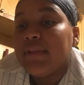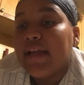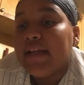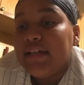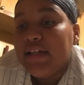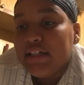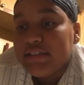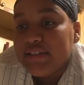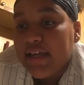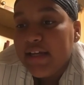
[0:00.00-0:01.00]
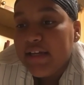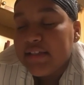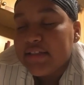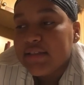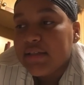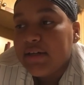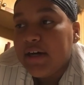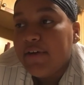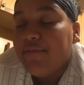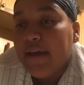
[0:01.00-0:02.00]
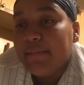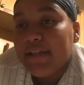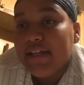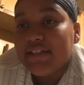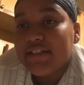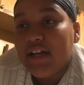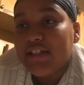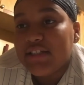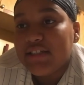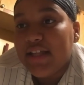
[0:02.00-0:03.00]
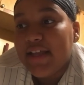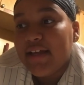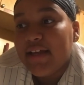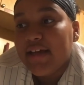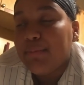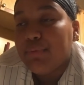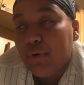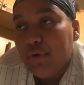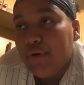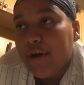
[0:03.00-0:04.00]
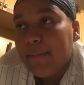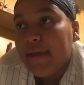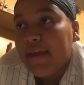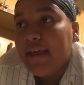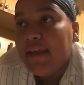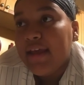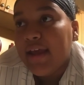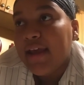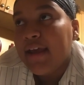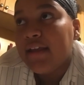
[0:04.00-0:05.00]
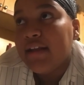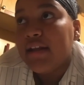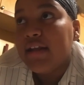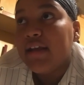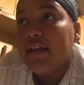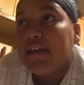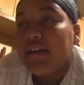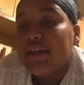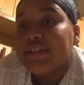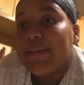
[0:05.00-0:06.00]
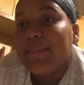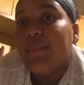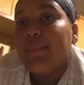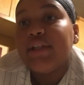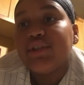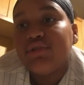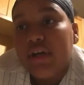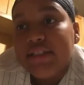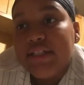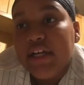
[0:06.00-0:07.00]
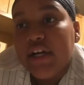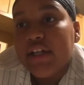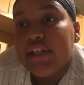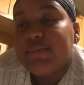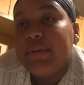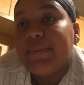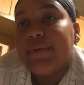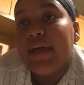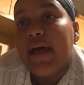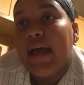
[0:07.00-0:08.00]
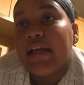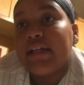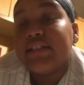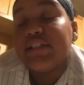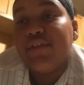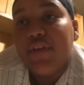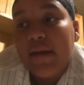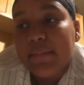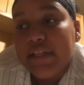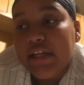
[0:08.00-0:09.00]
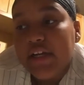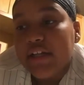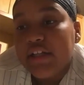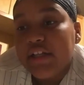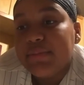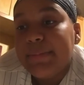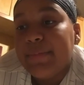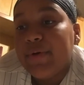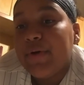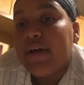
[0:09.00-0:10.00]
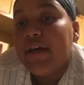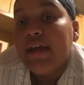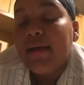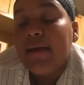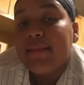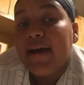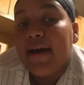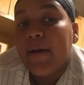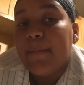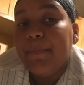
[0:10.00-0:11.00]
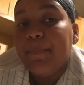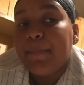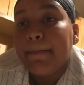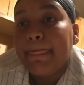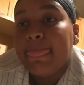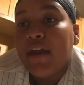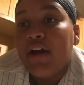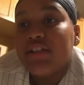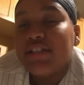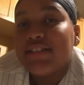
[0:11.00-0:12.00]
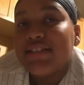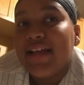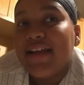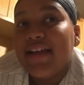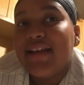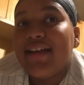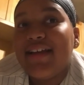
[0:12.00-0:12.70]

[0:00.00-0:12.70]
like Didier said, it's a family, and it's not just like a program. And there's like people I trust here, and there's people that I consider family here, and there's people that are just like